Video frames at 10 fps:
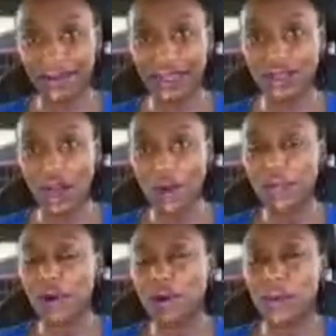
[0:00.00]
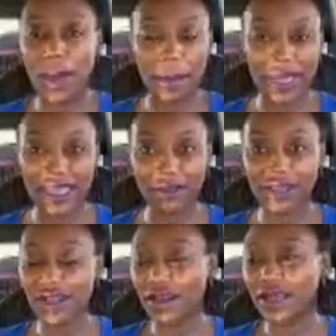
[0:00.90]
to talk bold about myself, to
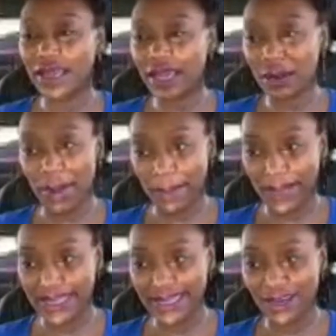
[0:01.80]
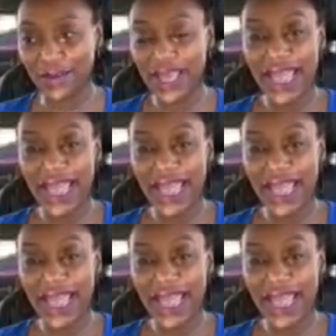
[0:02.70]
talk good about myself.